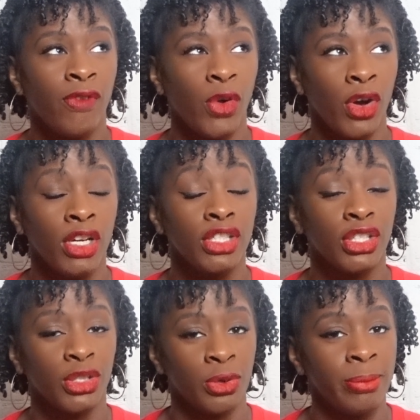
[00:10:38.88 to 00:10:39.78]
for
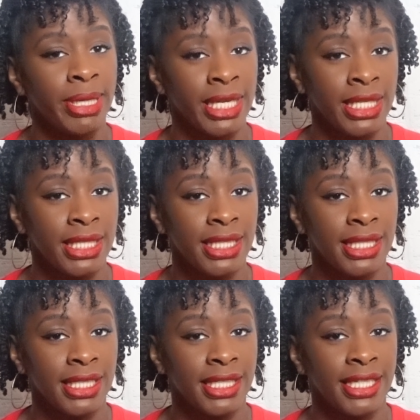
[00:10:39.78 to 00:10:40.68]
2
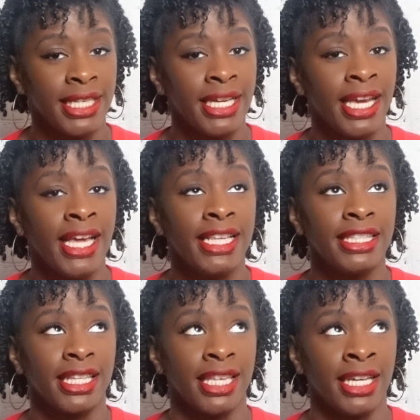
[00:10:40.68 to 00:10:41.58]
months.
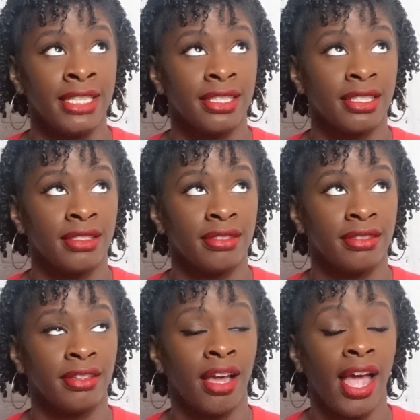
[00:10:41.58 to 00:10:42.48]
So that's
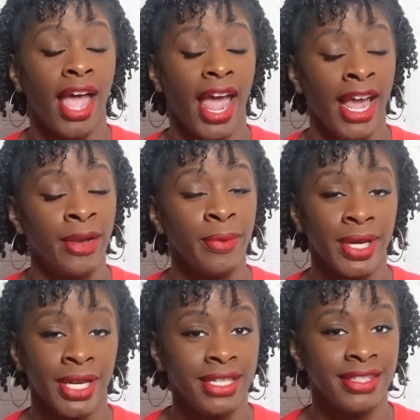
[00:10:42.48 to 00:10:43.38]
8
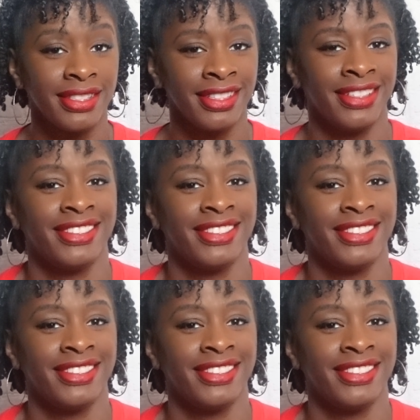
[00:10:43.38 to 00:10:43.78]
weeks.